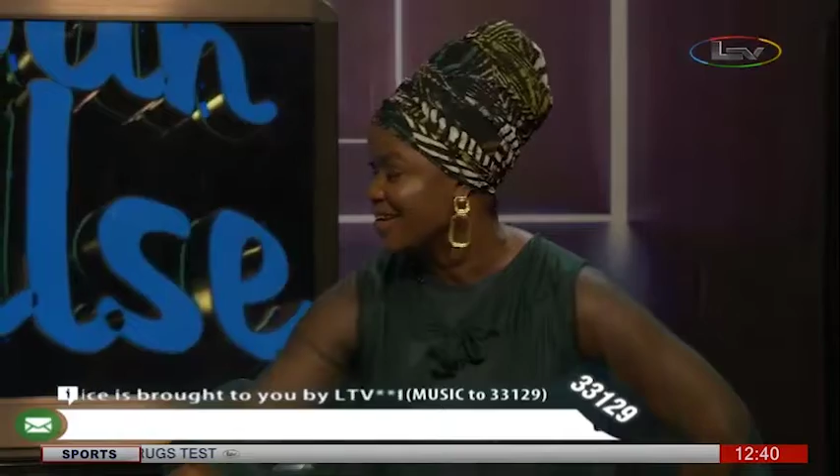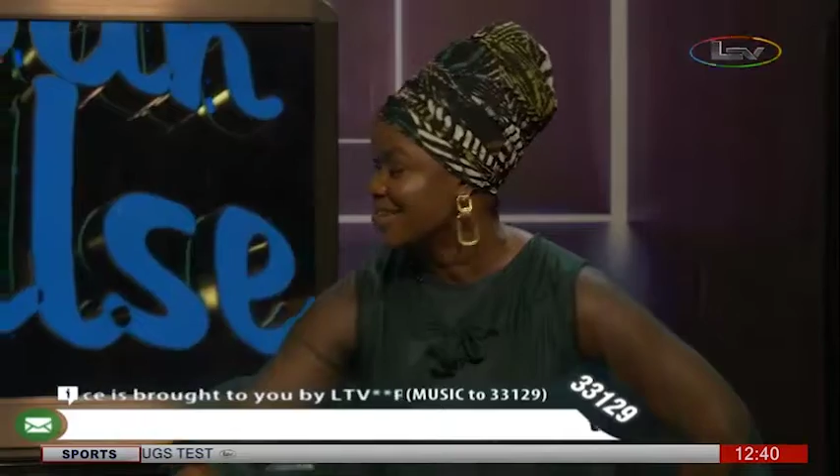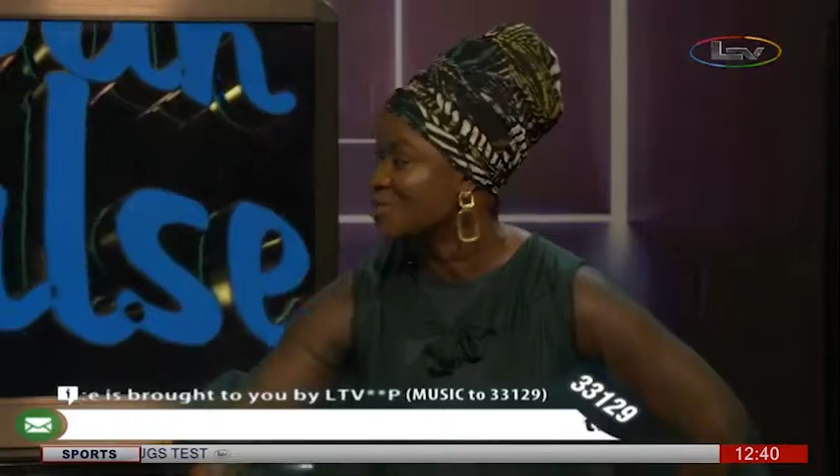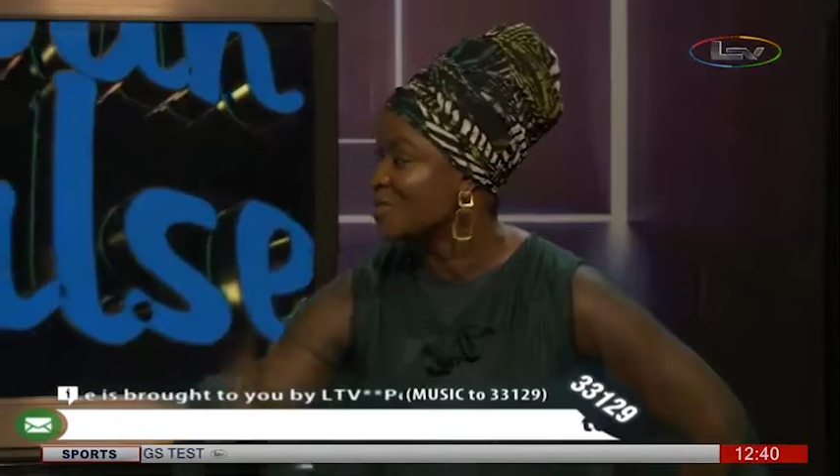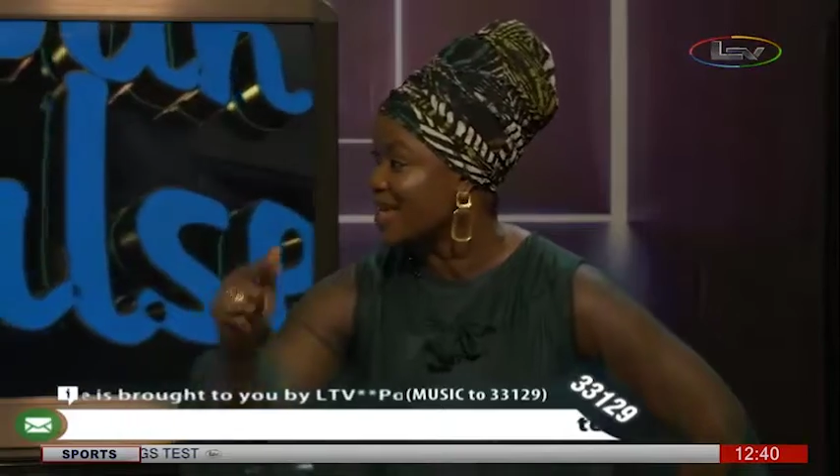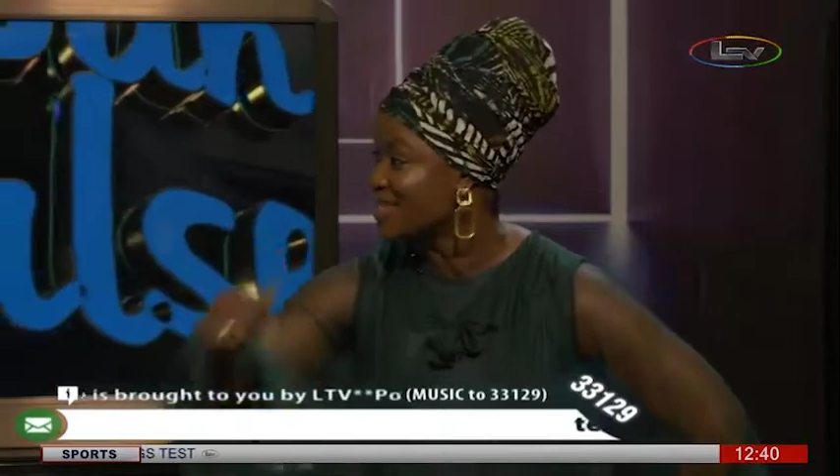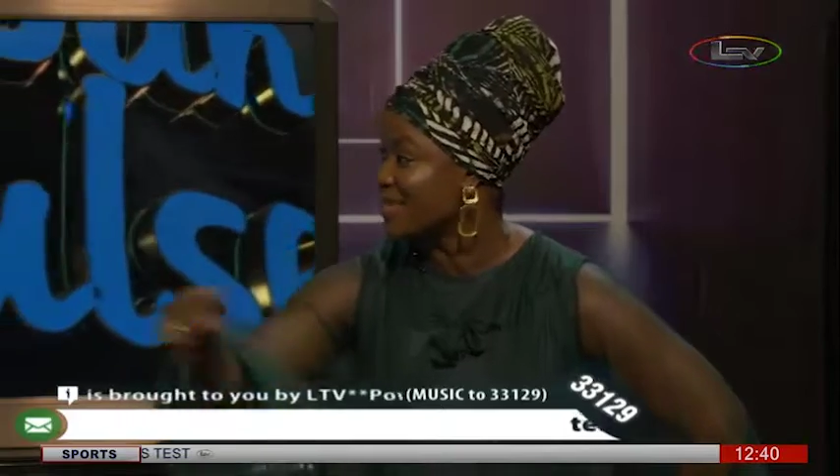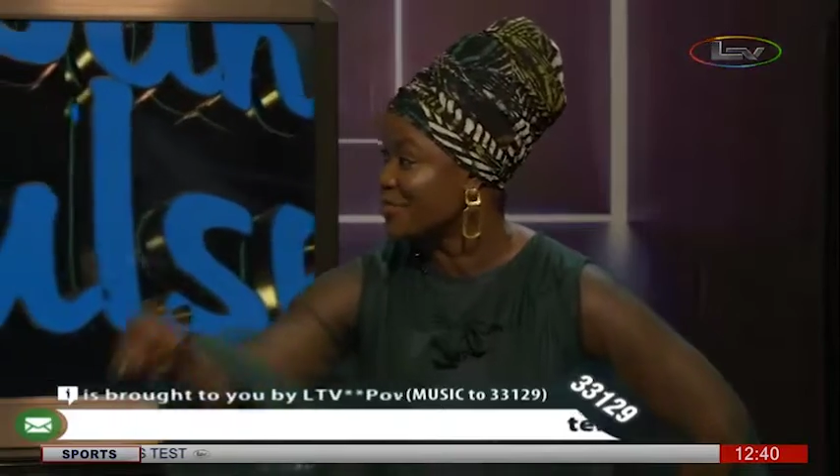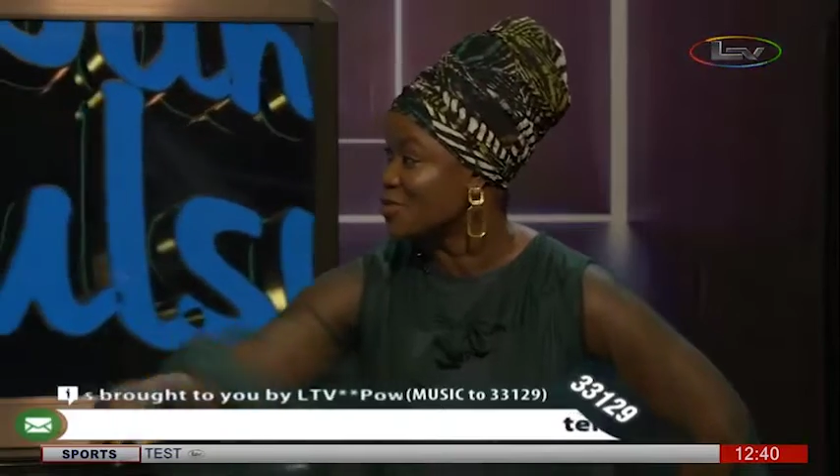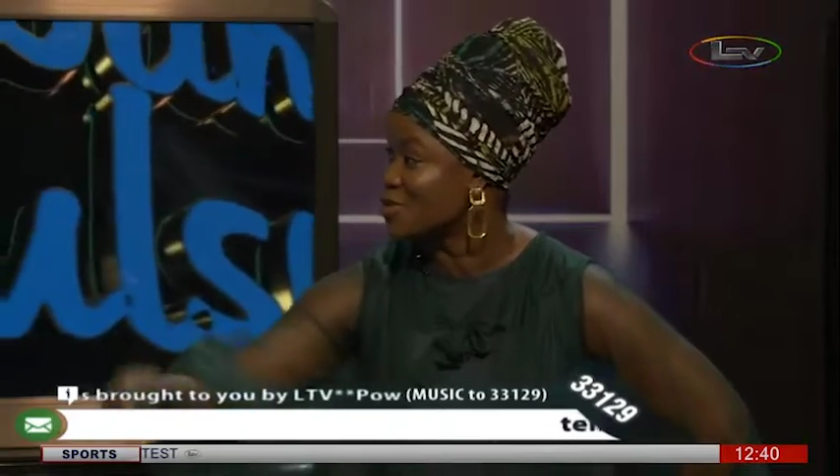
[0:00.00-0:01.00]
July
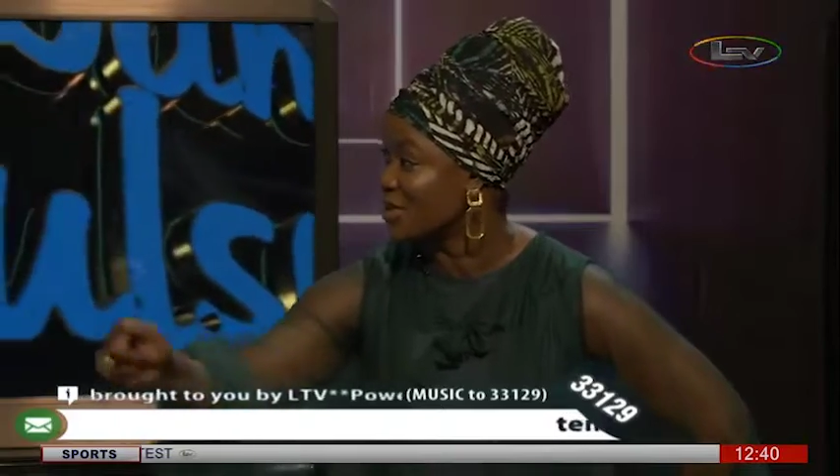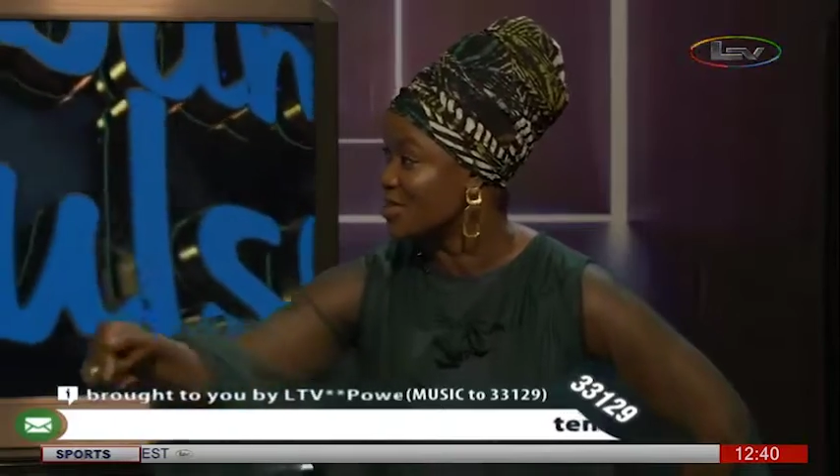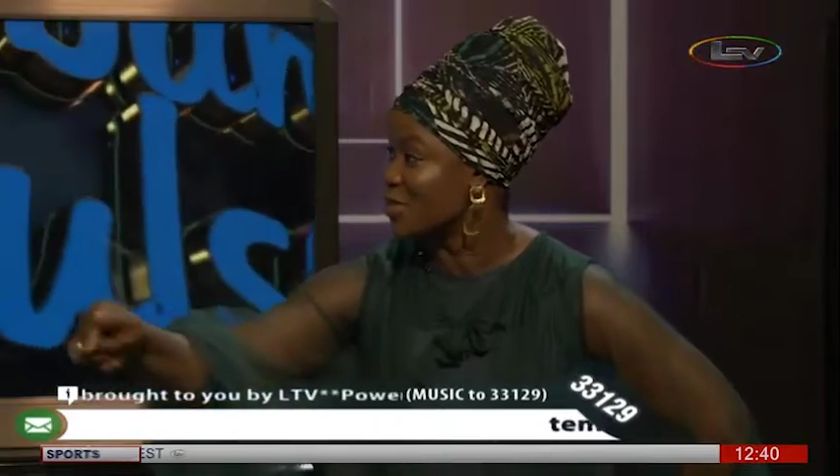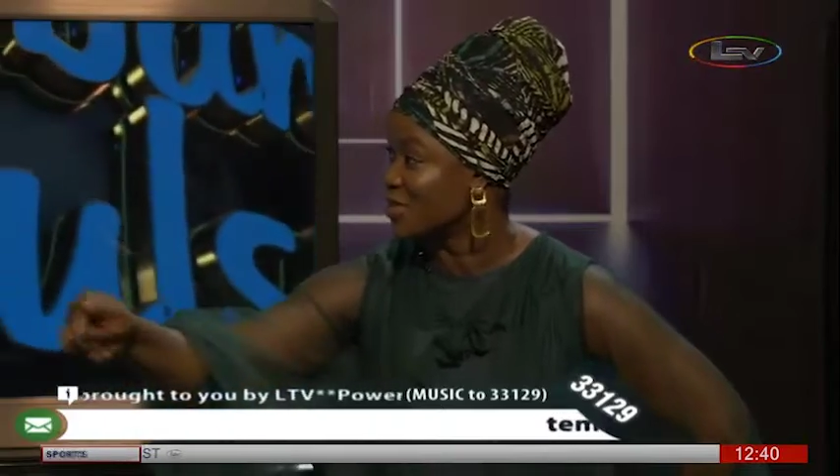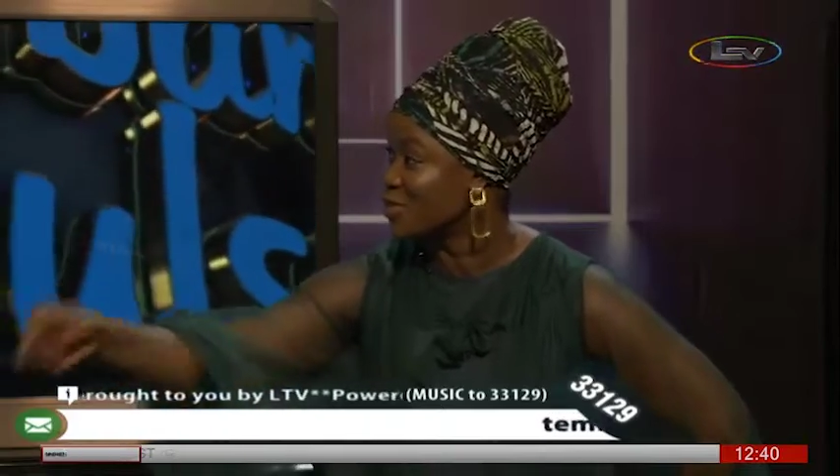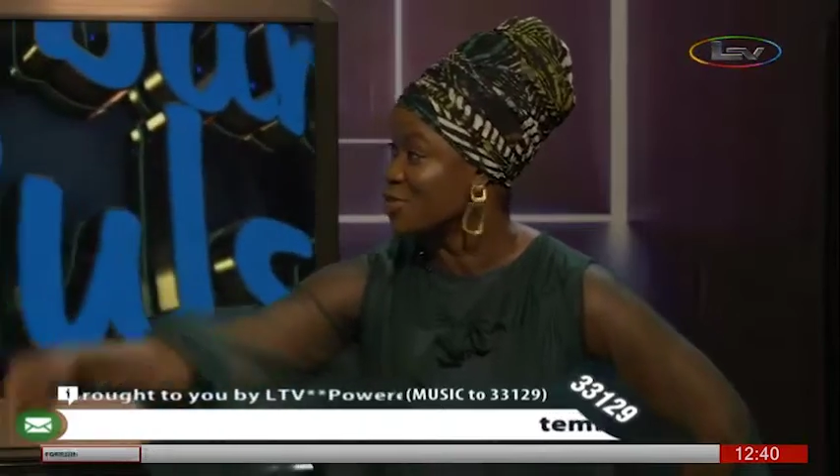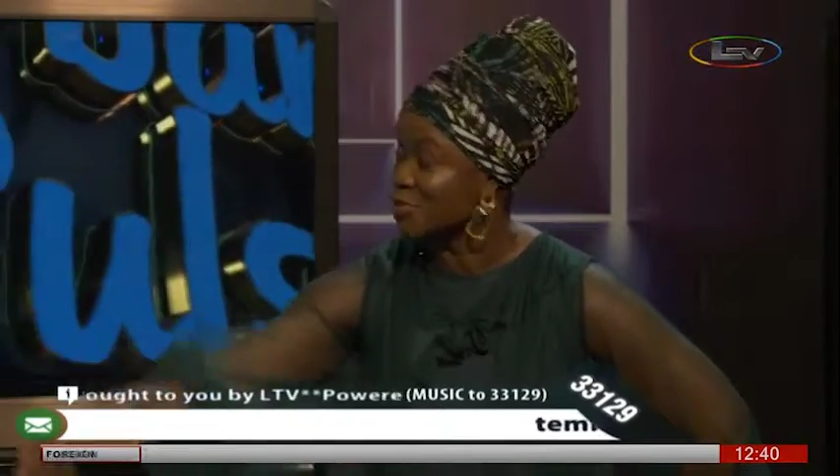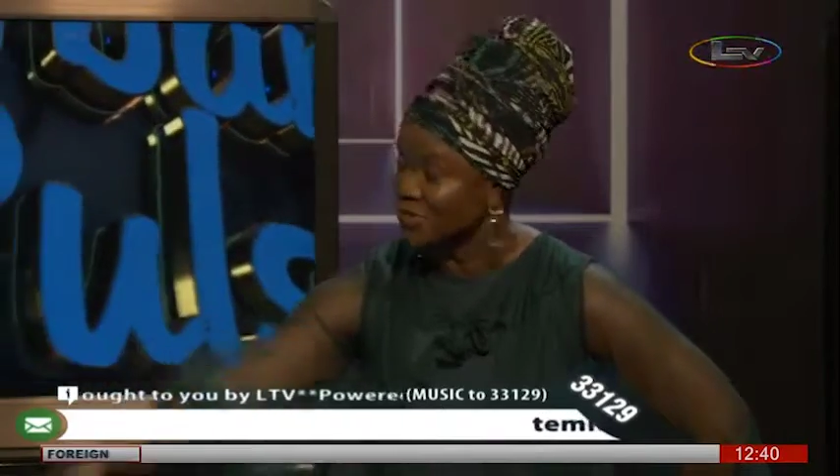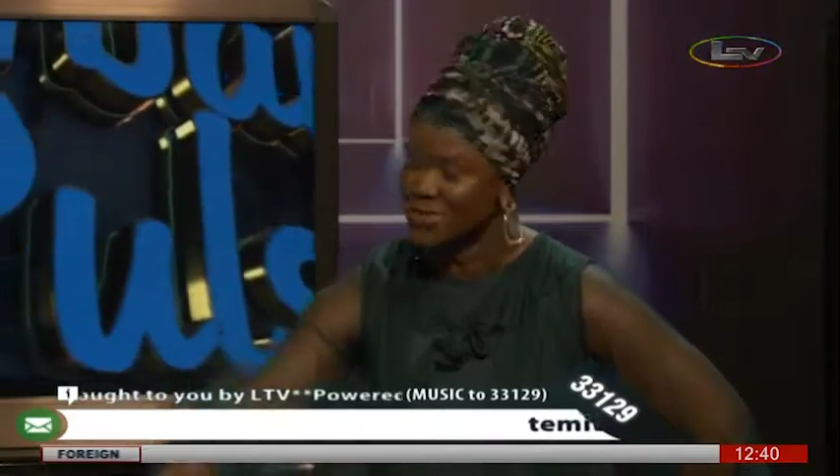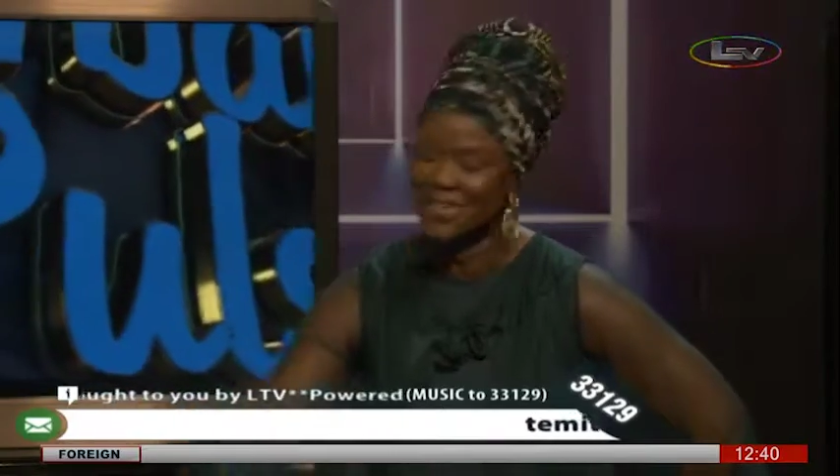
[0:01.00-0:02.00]
7, 2022.